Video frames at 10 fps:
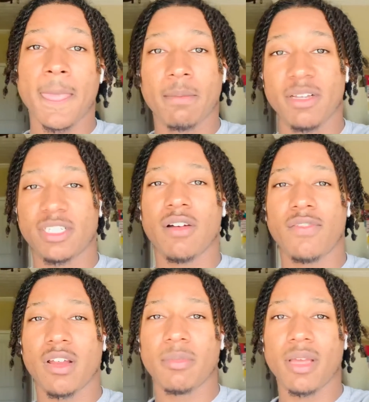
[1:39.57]
Make sure y'all
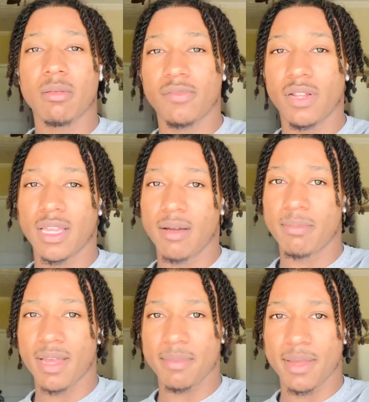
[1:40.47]
follow me. I'm gonna follow y'all
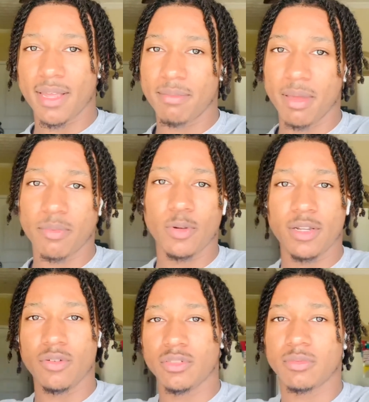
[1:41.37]
back, man. Maybe we can
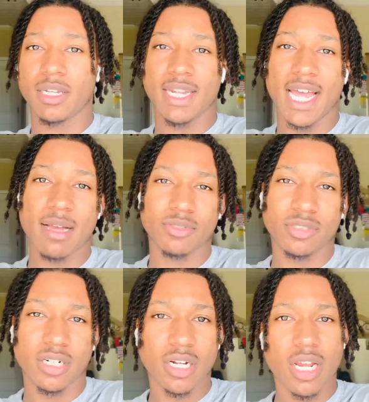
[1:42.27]
do some collabs on
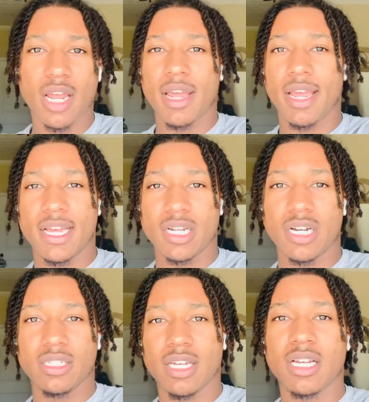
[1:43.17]
there.
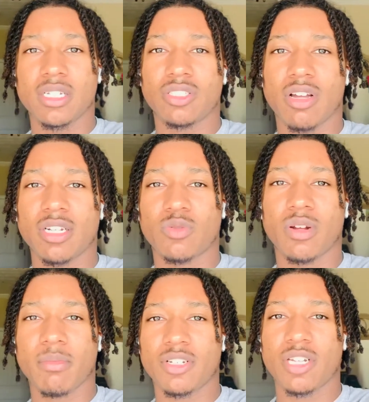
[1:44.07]
And yeah, so I just want to
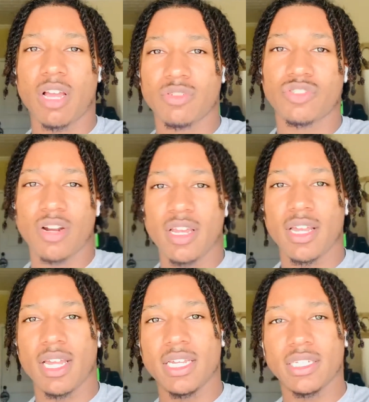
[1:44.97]
make sure y'all straight.
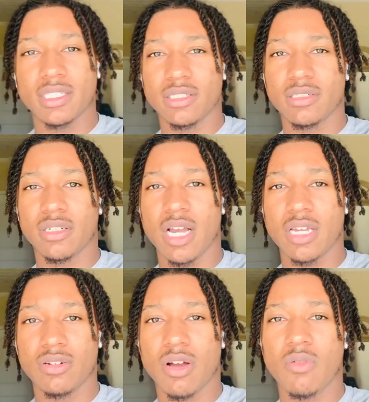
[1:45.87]
And
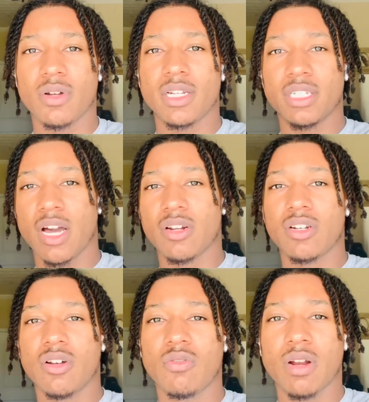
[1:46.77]
you know, I wanted y'all to
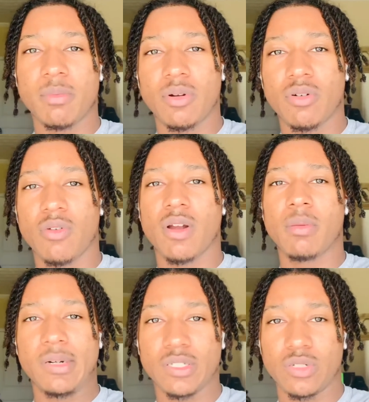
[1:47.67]
know what I'm doing, what I'm
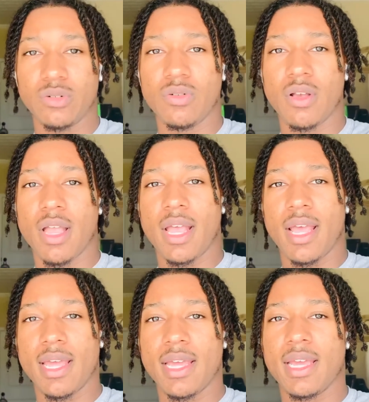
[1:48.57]
up to.
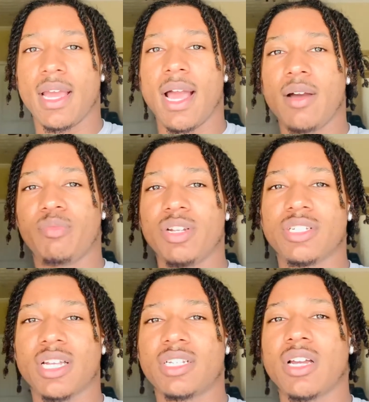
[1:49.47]
And I
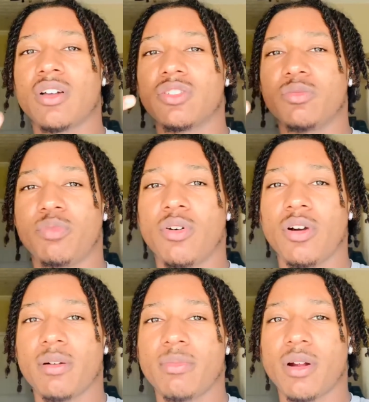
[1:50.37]
appreciate y'all's
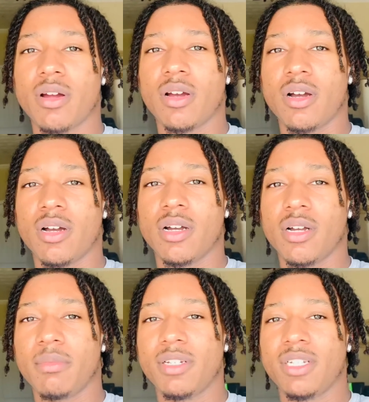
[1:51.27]
support, bro.
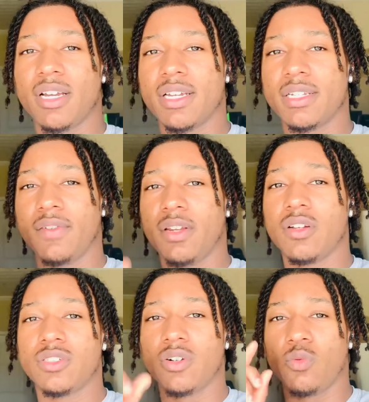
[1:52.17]
Make sure y'all get this video
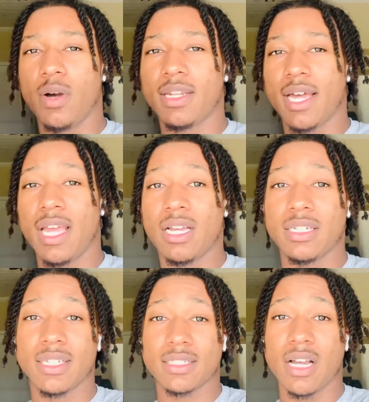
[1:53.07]
to one like, because
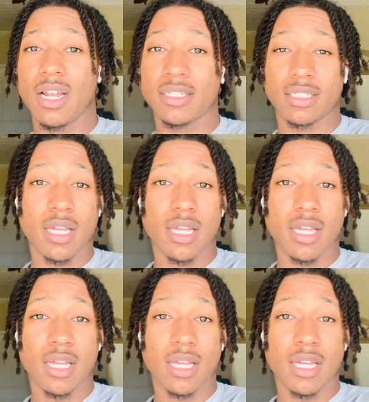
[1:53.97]
that's all I